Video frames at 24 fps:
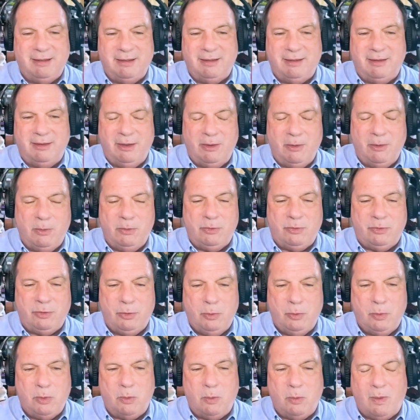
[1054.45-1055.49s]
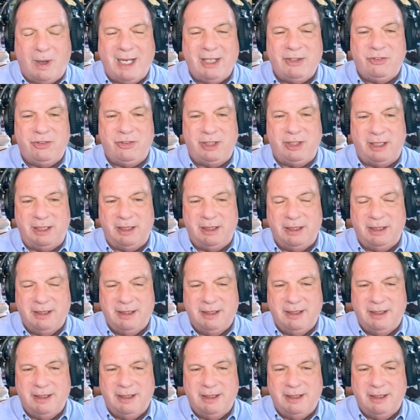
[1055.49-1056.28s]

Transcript: those who were watching